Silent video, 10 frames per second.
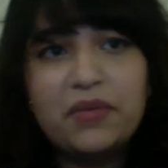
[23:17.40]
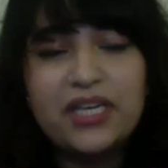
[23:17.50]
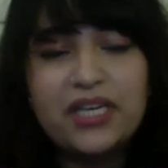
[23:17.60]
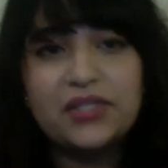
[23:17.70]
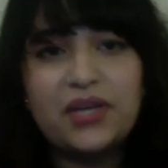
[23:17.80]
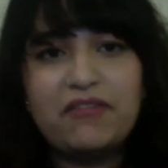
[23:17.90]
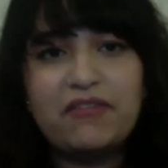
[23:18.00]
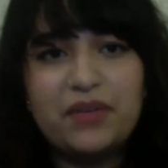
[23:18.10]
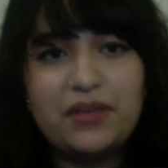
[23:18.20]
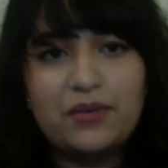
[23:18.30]
yes, yeah, so I've
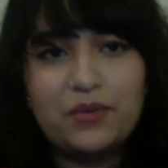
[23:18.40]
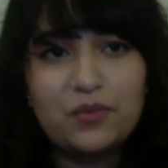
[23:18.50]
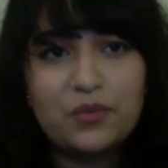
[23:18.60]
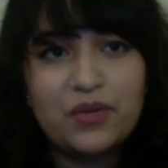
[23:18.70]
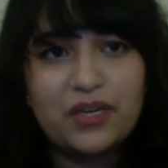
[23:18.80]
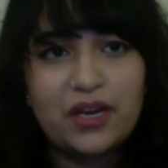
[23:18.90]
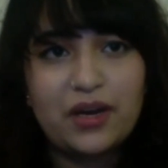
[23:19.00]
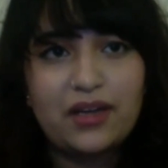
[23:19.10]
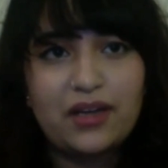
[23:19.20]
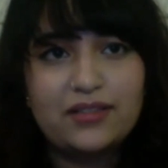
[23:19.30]
been working
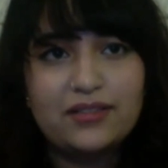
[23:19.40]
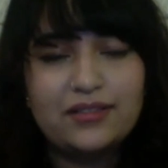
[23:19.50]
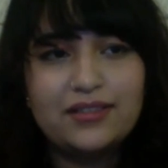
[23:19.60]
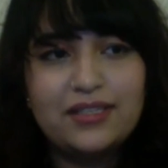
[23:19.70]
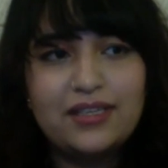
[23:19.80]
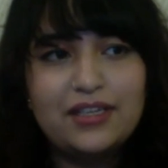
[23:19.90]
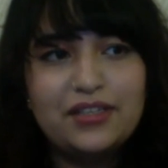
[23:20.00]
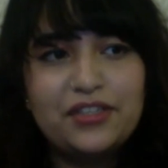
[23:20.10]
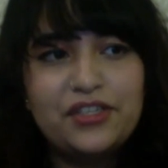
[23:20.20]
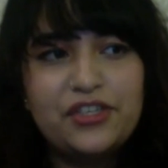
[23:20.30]
on
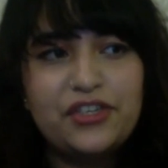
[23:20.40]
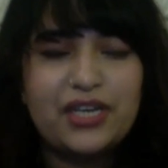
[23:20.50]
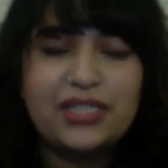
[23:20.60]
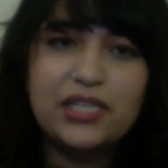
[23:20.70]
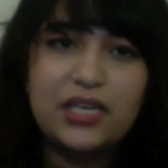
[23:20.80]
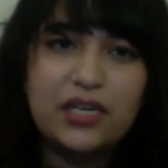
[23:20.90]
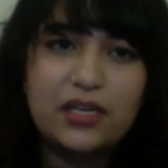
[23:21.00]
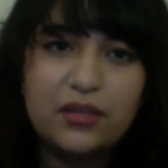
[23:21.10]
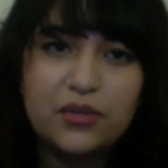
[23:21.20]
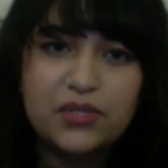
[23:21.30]
translating
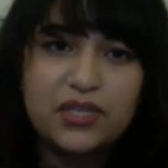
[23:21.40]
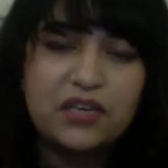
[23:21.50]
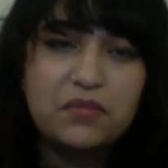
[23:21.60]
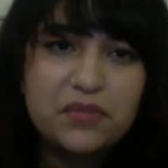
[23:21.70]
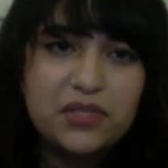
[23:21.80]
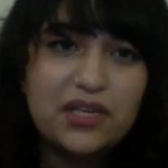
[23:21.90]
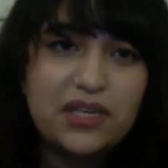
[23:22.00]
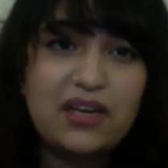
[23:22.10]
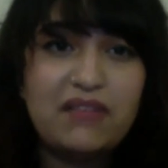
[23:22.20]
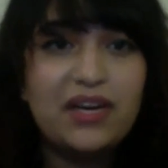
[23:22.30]
those names, and
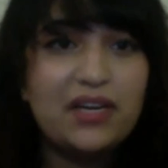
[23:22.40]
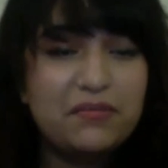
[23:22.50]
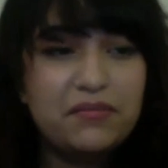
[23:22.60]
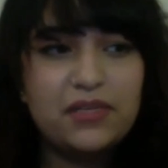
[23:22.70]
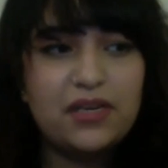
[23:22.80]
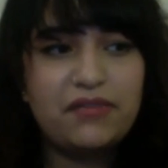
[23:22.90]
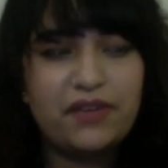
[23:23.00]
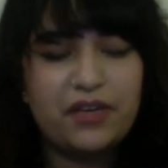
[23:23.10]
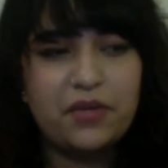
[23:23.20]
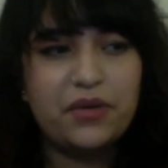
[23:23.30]
I've had a
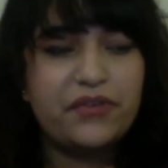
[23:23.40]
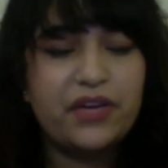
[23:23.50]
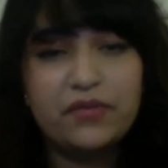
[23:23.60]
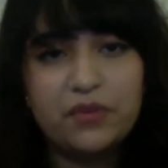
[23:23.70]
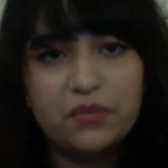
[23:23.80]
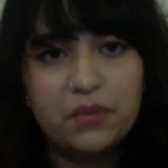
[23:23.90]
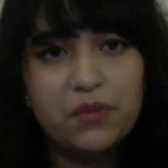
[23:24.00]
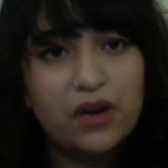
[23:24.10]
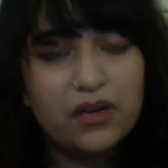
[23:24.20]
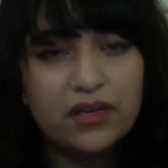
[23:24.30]
fair amount of help from the
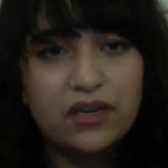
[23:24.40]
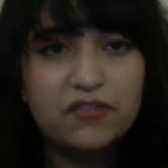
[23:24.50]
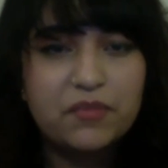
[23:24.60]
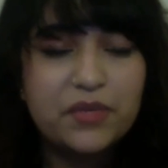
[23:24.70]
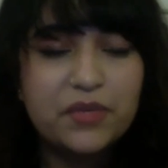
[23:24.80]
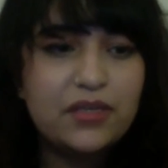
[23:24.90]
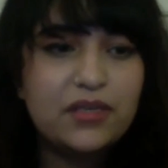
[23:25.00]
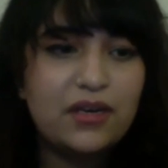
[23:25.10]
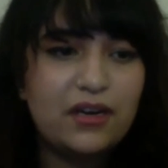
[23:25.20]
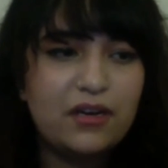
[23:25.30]
Moroccan government.
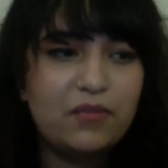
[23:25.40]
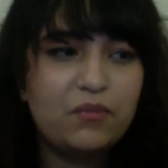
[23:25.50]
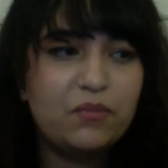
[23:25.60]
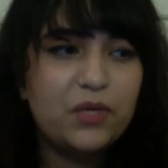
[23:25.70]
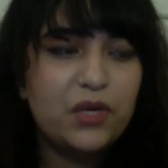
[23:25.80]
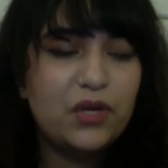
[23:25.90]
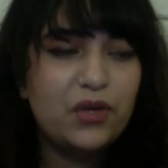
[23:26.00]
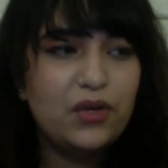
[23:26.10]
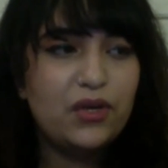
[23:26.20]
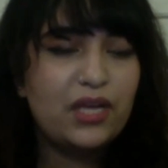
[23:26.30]
Um,
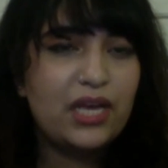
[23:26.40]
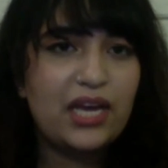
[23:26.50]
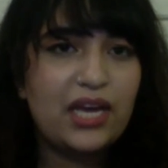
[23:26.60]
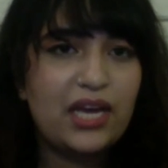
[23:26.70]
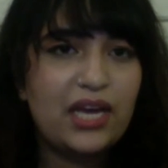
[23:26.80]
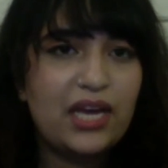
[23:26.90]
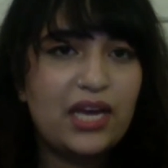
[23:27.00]
and